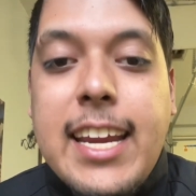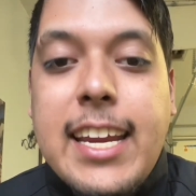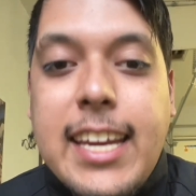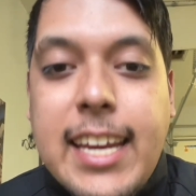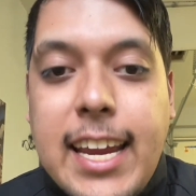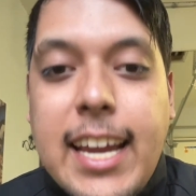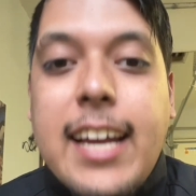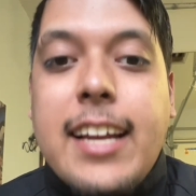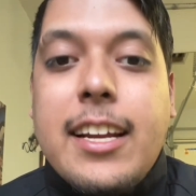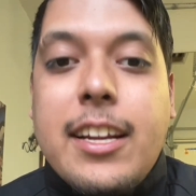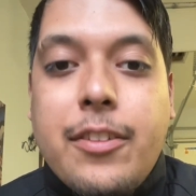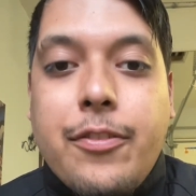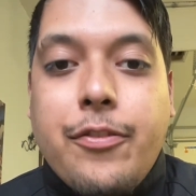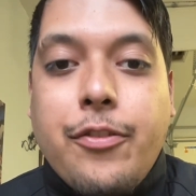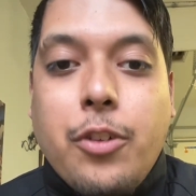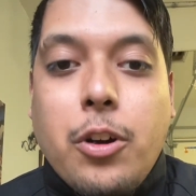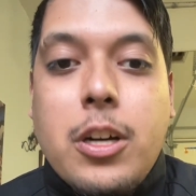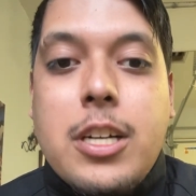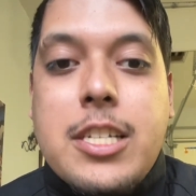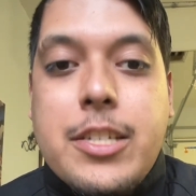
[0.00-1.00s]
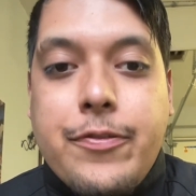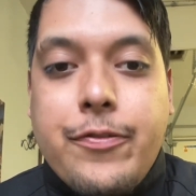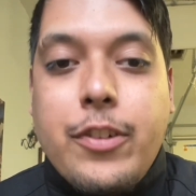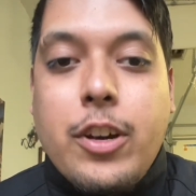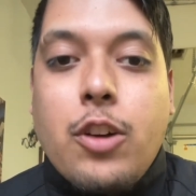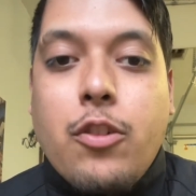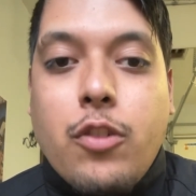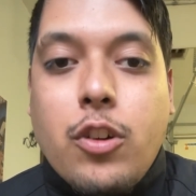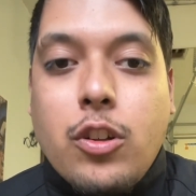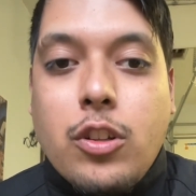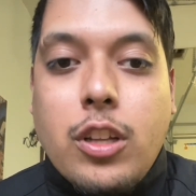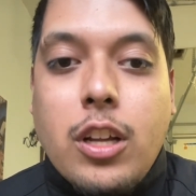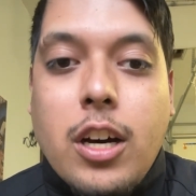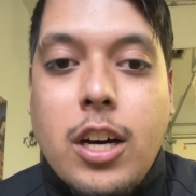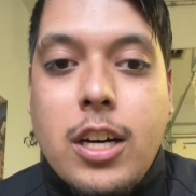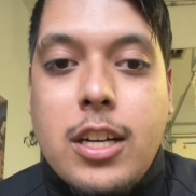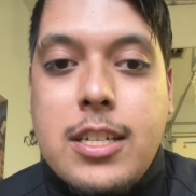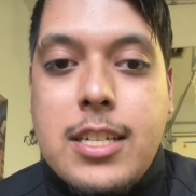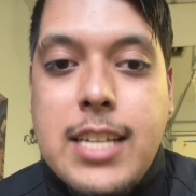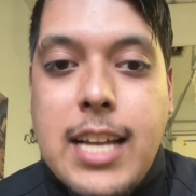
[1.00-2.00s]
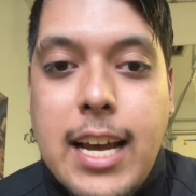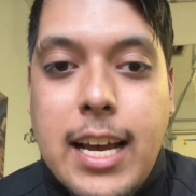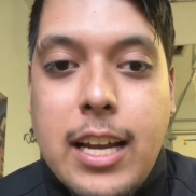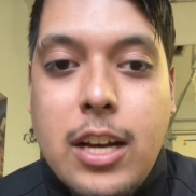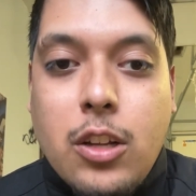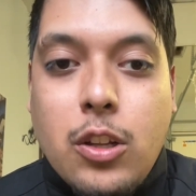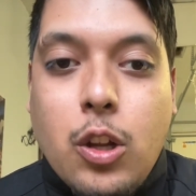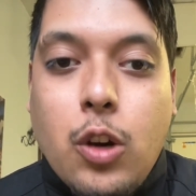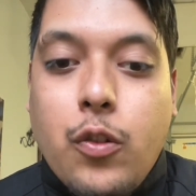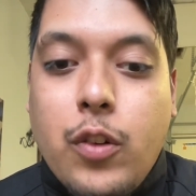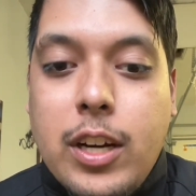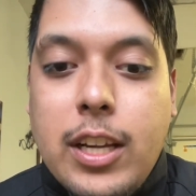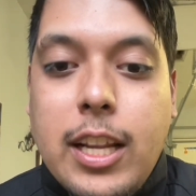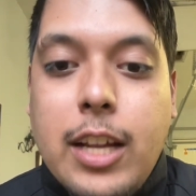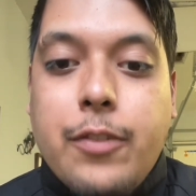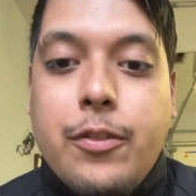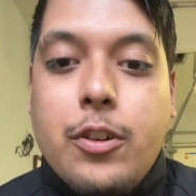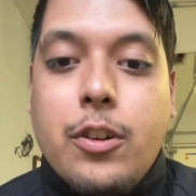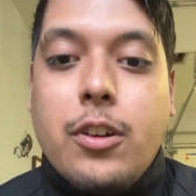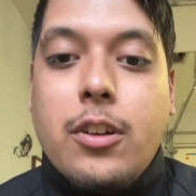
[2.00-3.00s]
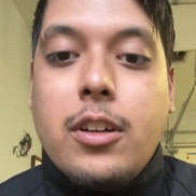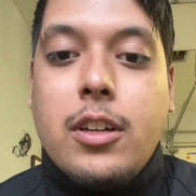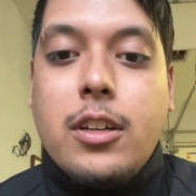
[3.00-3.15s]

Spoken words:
can enforce federal laws at a lower level